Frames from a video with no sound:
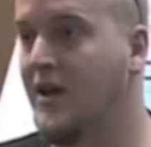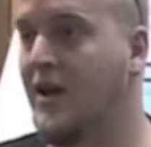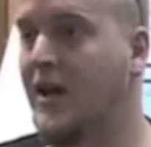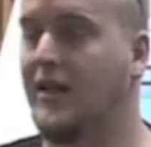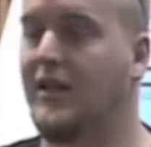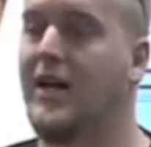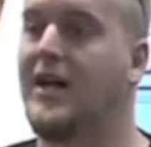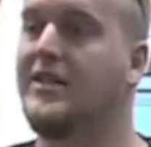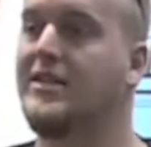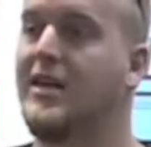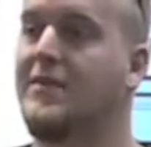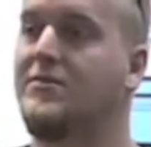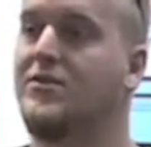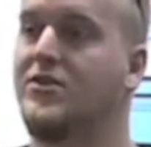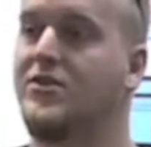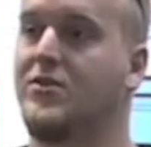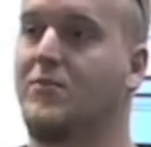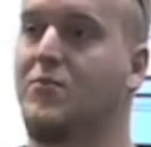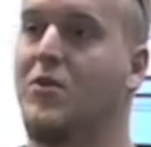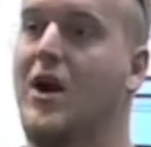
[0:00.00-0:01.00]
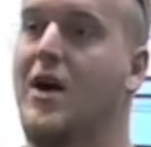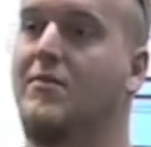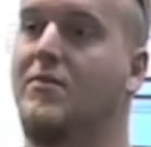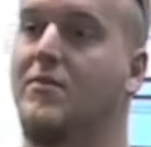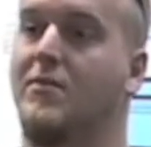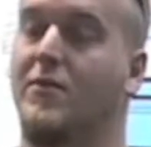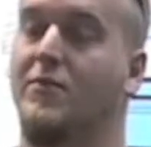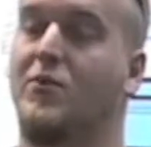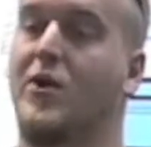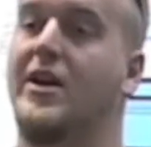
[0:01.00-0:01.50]
A lot of times there's a
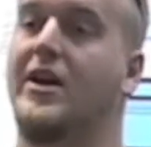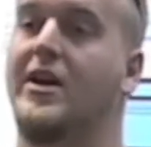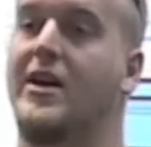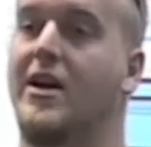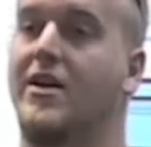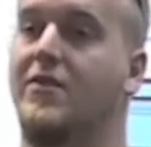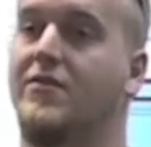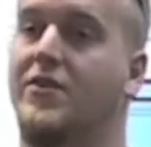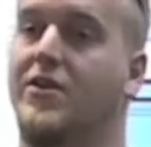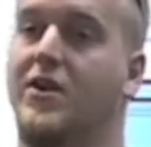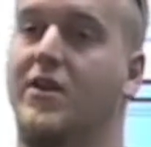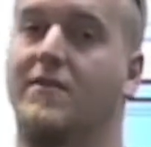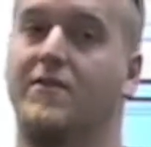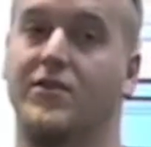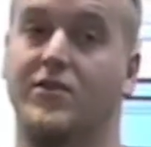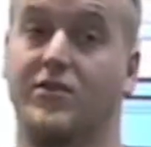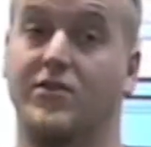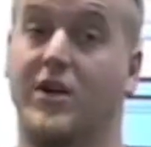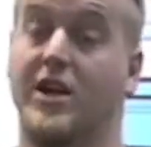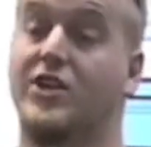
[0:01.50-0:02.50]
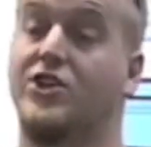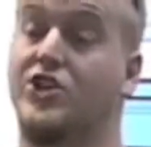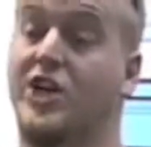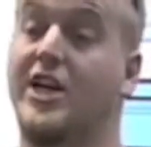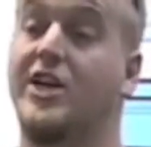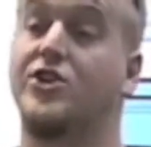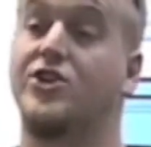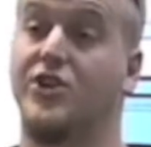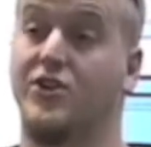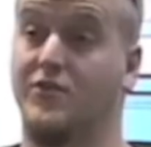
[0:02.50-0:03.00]
problem of breaking out of your comfort zone and
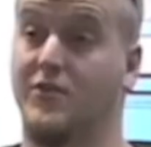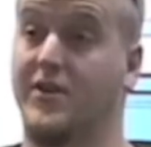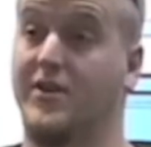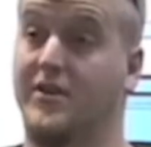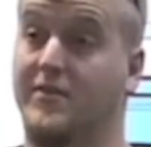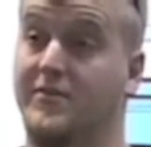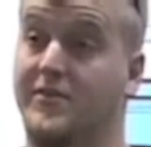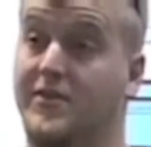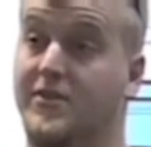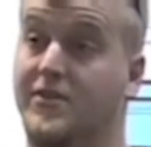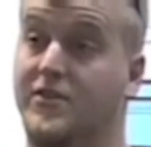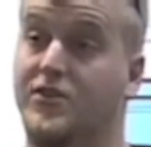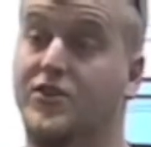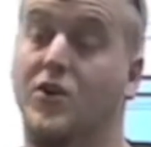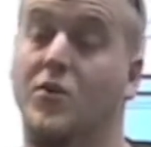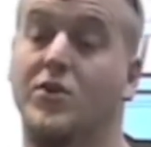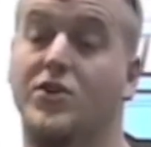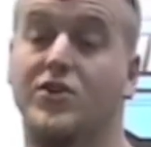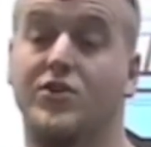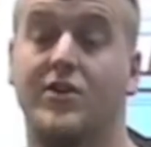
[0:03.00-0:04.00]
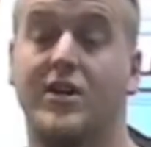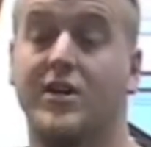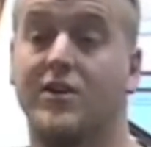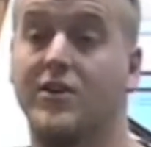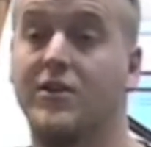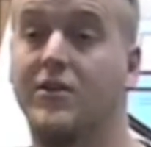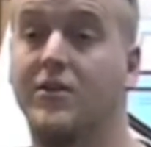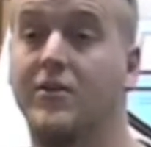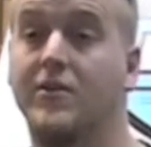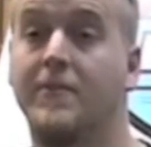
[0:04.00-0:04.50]
changing rhythms. So what you can
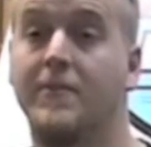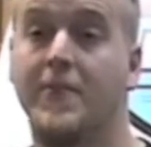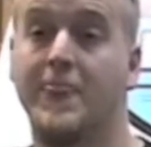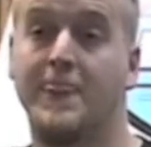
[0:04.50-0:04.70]
do